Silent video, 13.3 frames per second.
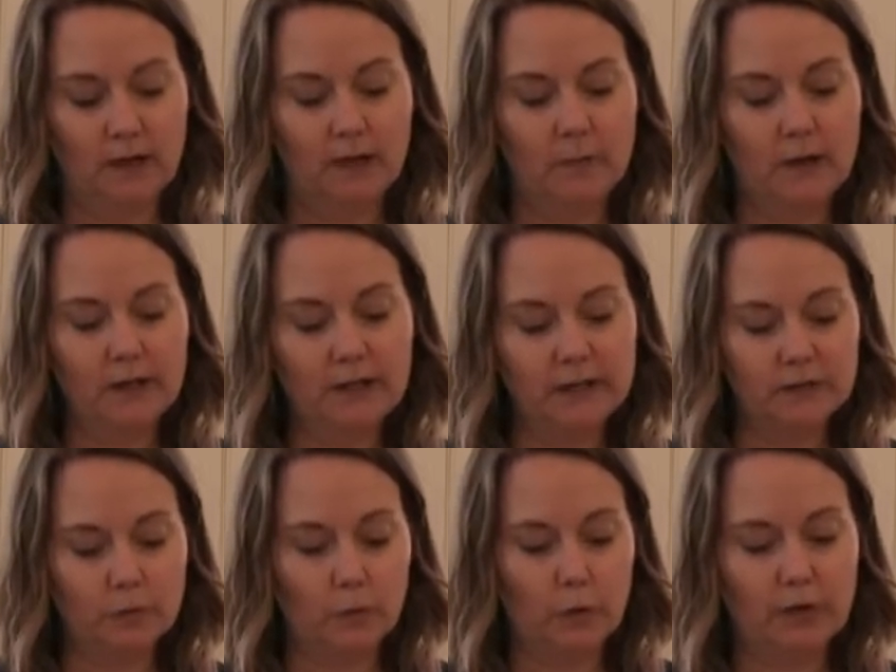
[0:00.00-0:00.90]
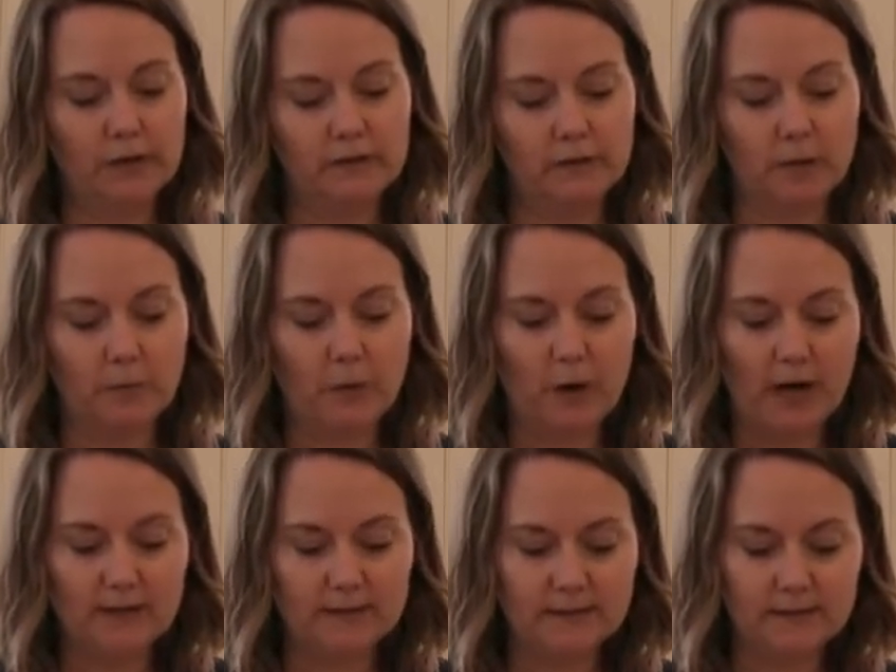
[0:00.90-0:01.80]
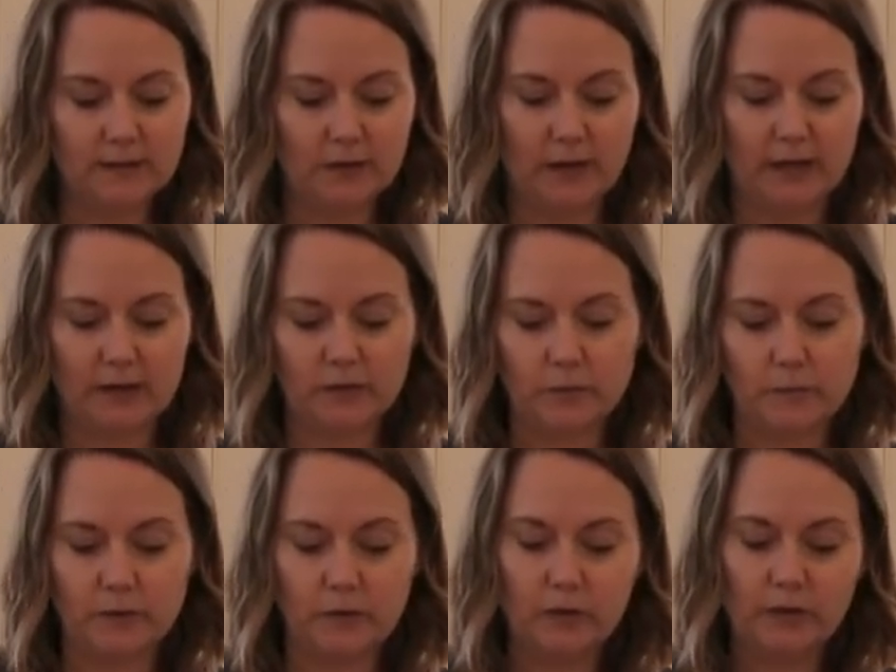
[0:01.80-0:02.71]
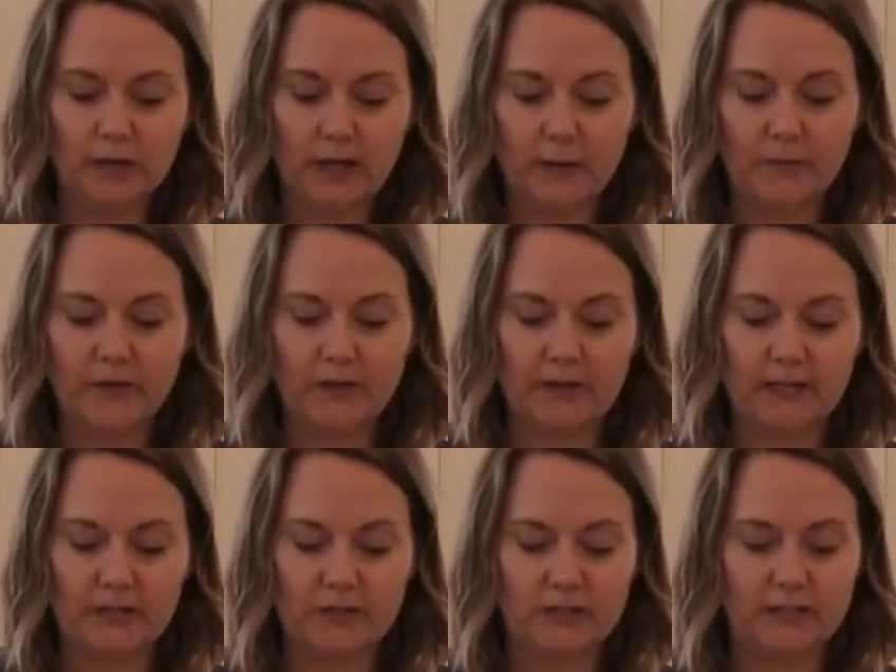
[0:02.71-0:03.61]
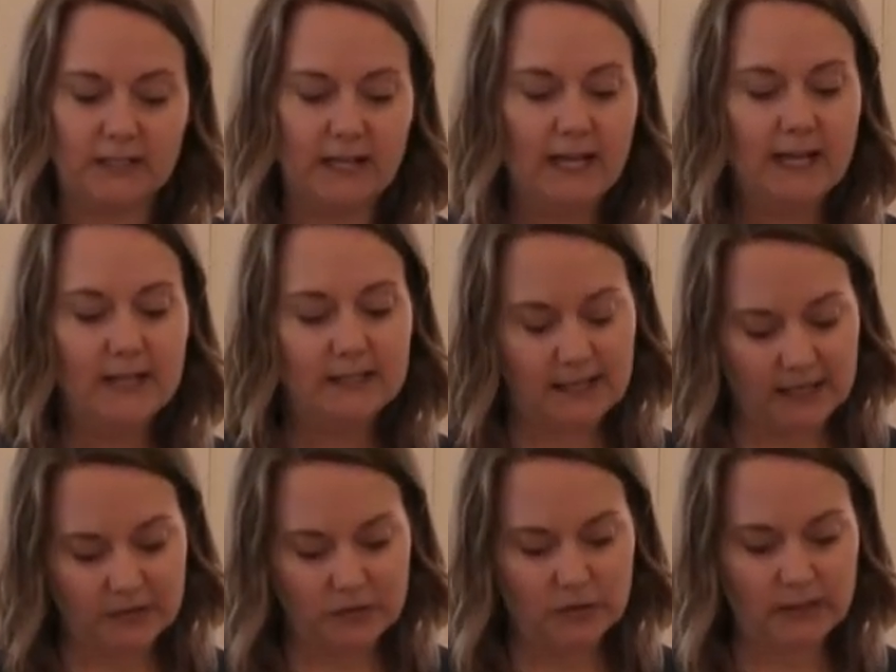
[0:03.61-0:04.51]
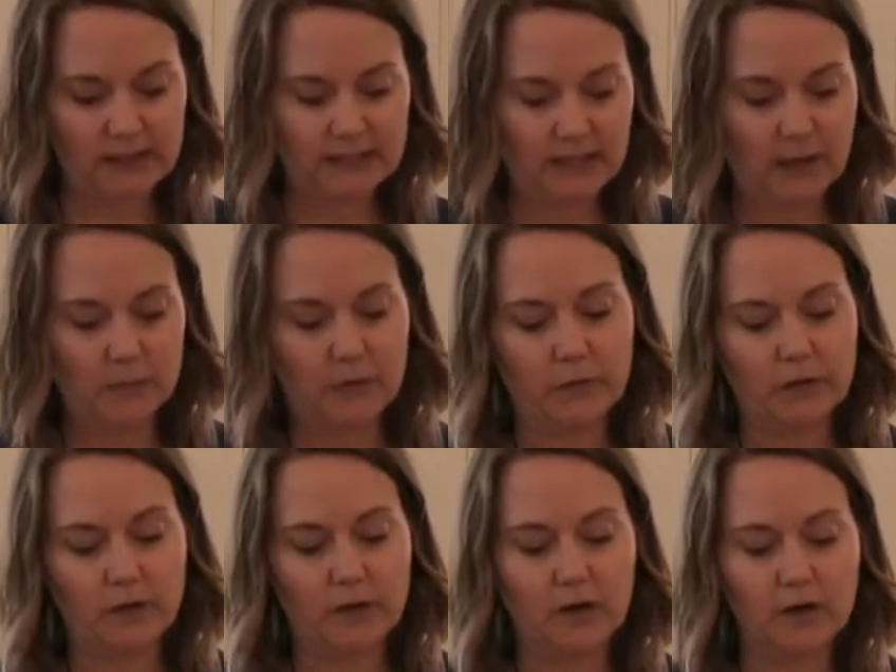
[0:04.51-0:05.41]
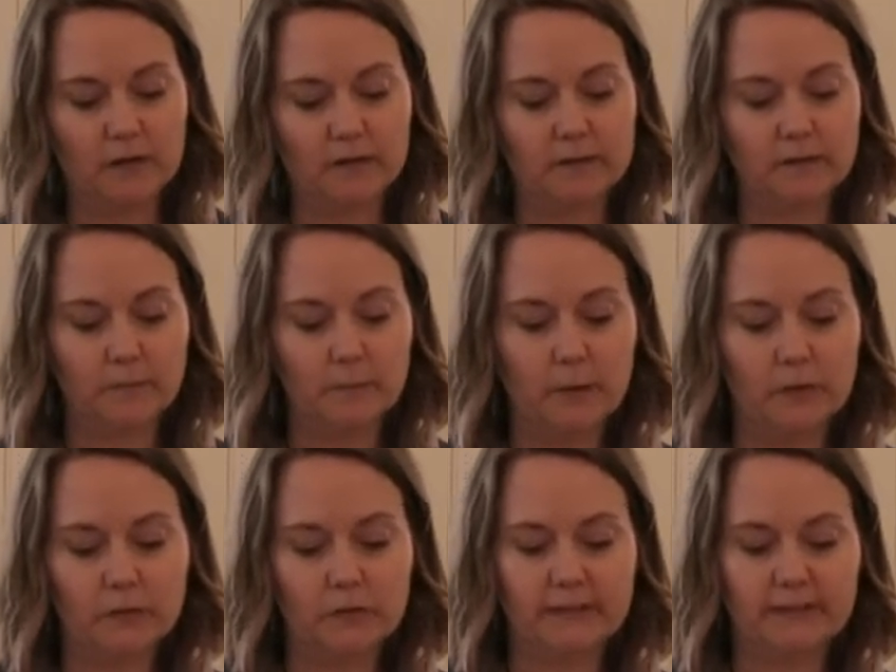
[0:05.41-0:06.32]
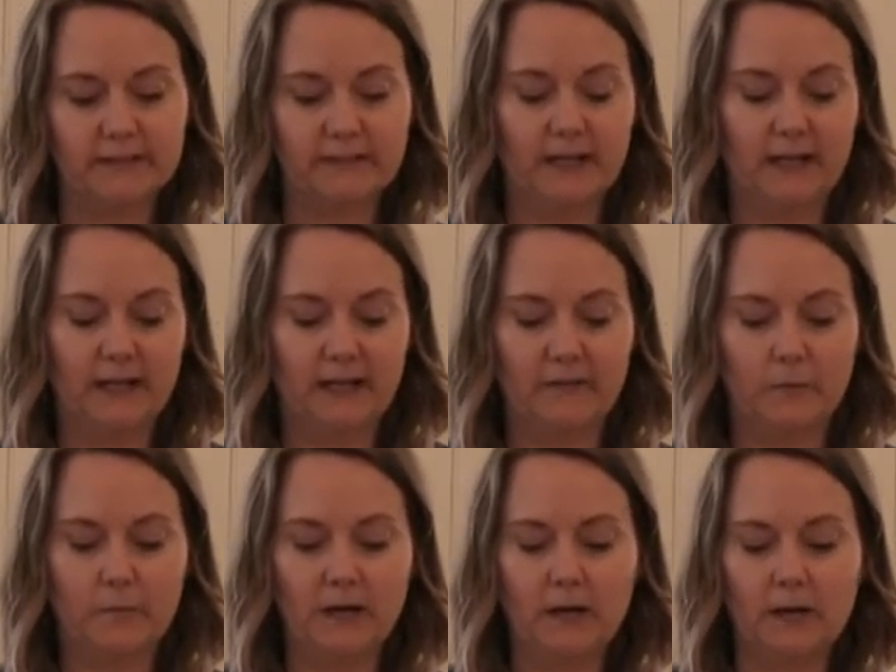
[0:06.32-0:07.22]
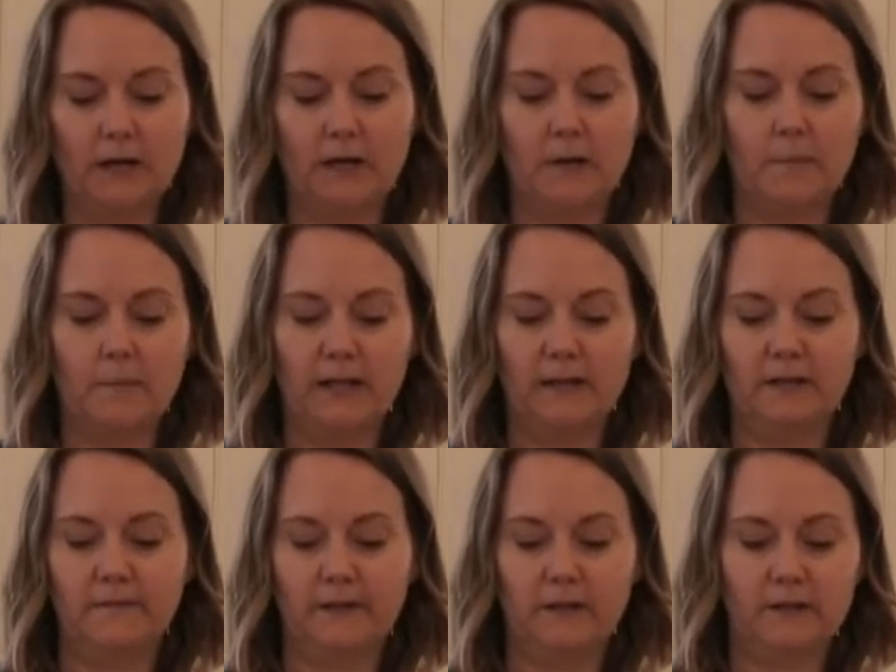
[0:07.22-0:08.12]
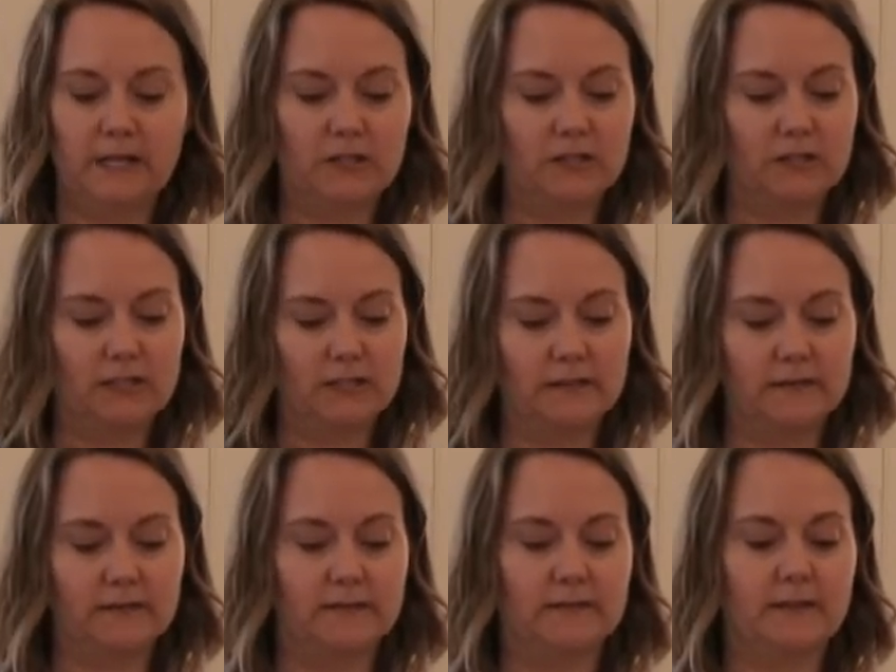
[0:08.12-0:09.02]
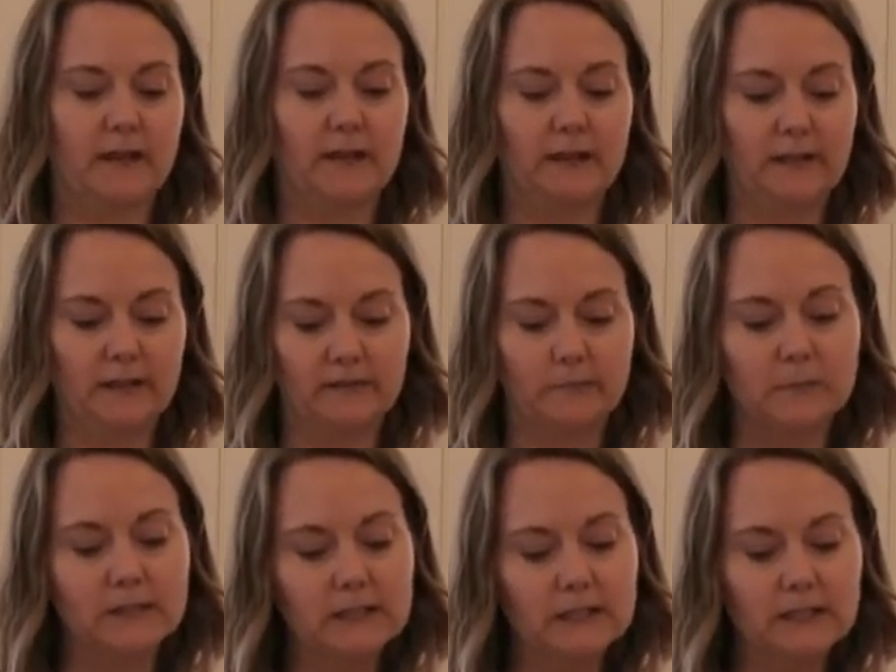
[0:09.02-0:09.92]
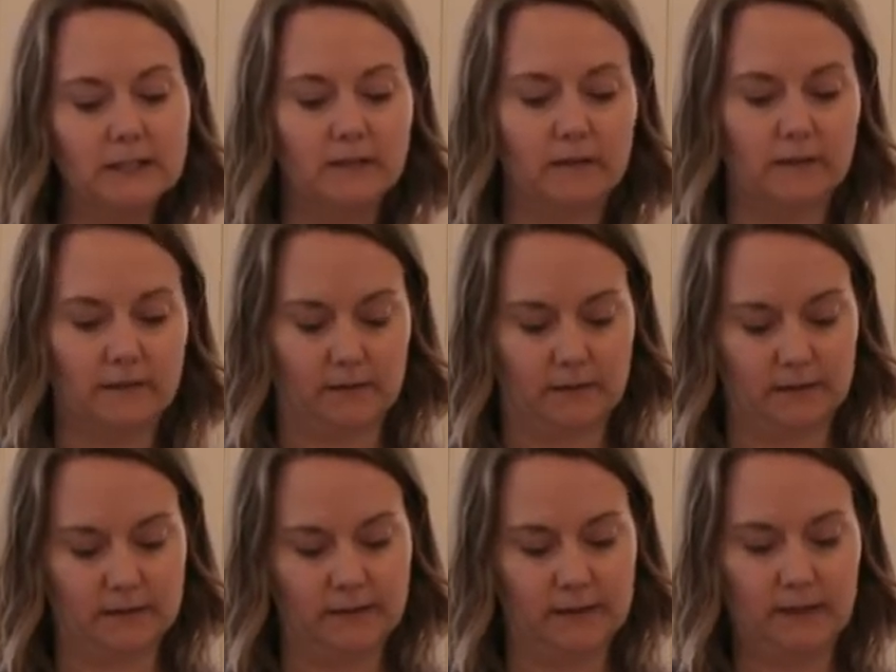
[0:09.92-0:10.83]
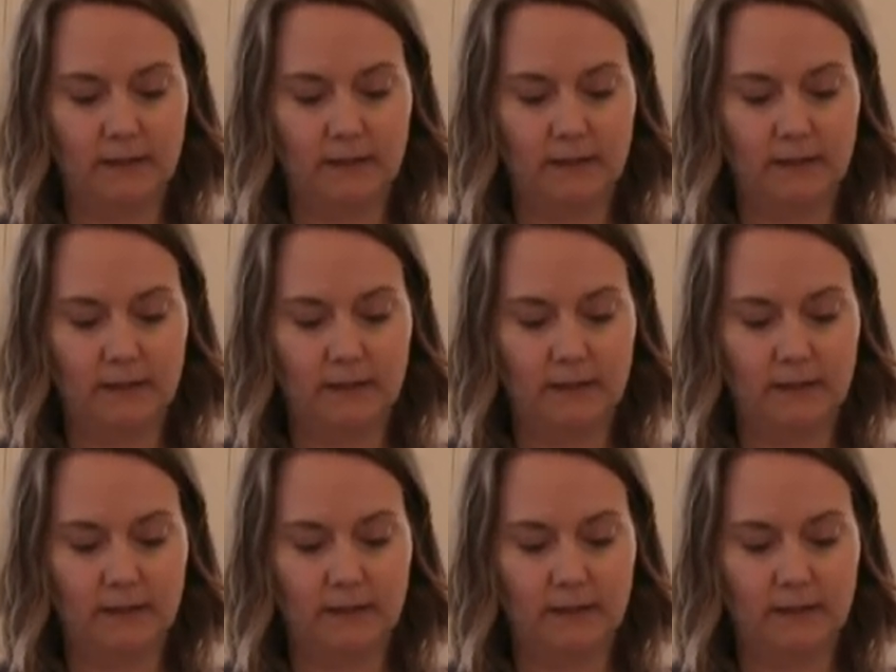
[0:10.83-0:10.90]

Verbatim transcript: Among his awards are prizes and grants from the Guggenheim Foundation, National Endowment for the Arts, Poetry Society of America, Mellon Foundation, and the Society of Midland Authors.